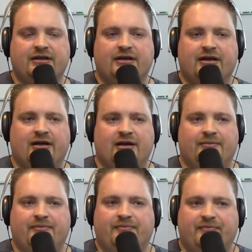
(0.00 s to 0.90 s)

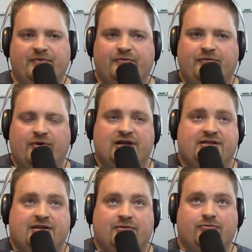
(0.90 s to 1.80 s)
for us
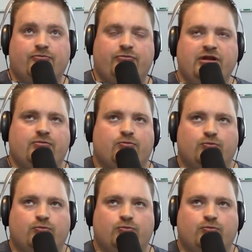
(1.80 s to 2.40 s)
to really